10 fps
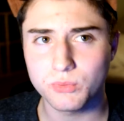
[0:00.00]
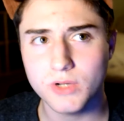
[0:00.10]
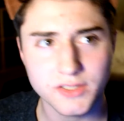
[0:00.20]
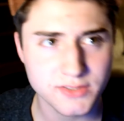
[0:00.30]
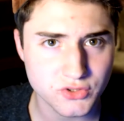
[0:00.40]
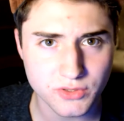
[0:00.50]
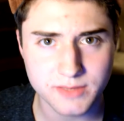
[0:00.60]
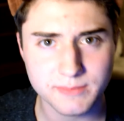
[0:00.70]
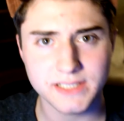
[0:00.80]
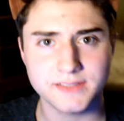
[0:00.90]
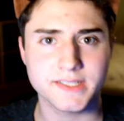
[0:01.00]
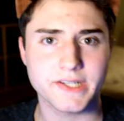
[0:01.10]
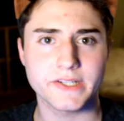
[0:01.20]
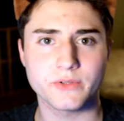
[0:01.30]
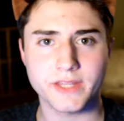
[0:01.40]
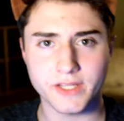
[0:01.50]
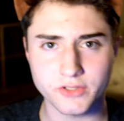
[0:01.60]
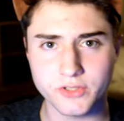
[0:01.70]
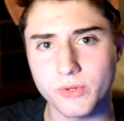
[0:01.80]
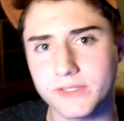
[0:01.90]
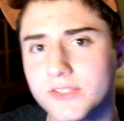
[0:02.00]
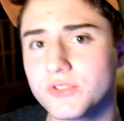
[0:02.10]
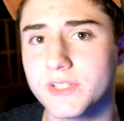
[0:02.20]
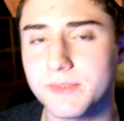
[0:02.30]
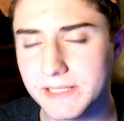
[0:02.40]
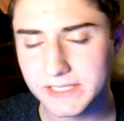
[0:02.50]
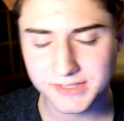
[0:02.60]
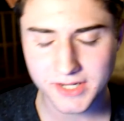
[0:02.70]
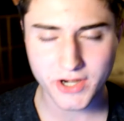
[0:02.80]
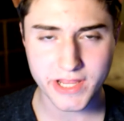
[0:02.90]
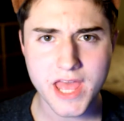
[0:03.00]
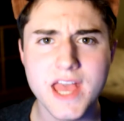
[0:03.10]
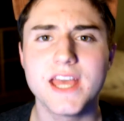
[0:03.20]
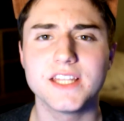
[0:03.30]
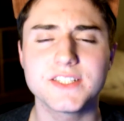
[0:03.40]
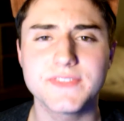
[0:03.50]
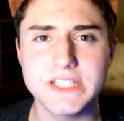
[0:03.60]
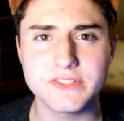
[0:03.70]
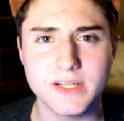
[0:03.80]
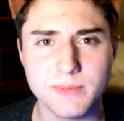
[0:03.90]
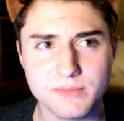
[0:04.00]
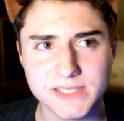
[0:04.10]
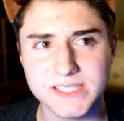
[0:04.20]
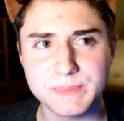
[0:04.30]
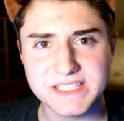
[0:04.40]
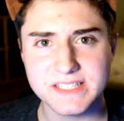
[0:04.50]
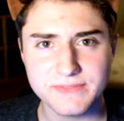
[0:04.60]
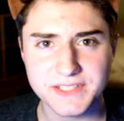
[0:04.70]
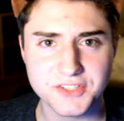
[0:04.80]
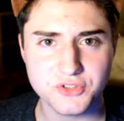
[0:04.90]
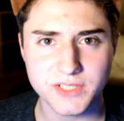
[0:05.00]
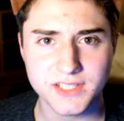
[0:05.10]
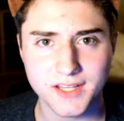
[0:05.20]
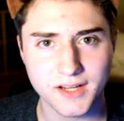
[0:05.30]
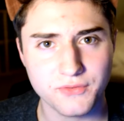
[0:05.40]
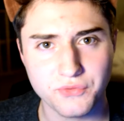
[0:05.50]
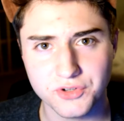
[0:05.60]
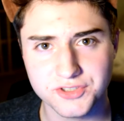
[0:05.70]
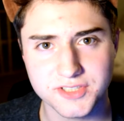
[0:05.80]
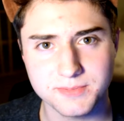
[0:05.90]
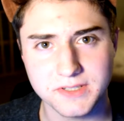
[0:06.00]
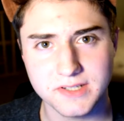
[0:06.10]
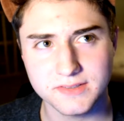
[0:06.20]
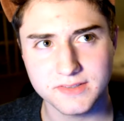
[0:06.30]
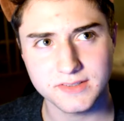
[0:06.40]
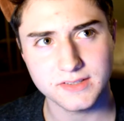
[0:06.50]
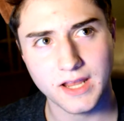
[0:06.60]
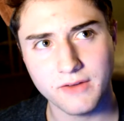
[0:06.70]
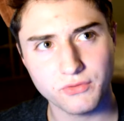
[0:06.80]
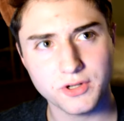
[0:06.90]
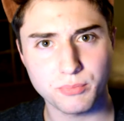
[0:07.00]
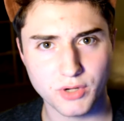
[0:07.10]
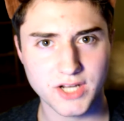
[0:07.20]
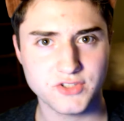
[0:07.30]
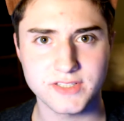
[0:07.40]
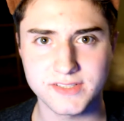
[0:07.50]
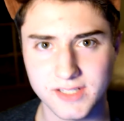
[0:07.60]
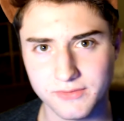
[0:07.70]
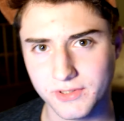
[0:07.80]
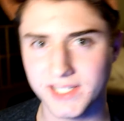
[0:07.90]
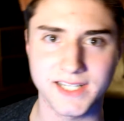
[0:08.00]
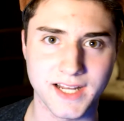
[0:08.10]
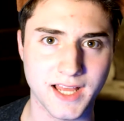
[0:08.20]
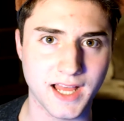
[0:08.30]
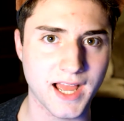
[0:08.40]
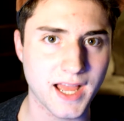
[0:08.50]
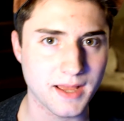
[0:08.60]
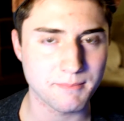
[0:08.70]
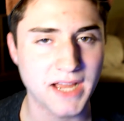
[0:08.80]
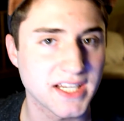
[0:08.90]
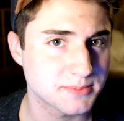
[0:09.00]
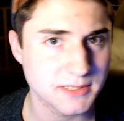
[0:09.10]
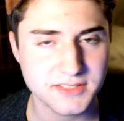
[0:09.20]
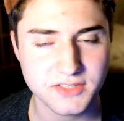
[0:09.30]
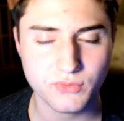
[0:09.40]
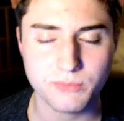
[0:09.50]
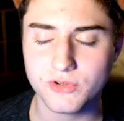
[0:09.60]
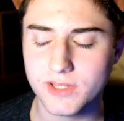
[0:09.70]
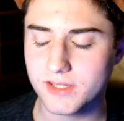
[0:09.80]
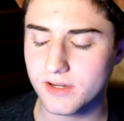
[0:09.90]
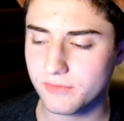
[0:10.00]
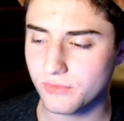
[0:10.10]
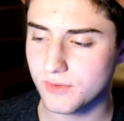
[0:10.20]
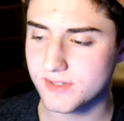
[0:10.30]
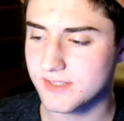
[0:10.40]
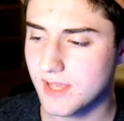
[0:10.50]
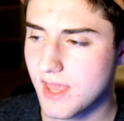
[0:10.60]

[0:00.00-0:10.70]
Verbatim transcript: want to join the military or that you're going to join the military. This video is going to be really specific to joining the Air Force just because every branch is different and uh, my experience is from joining the Air Force.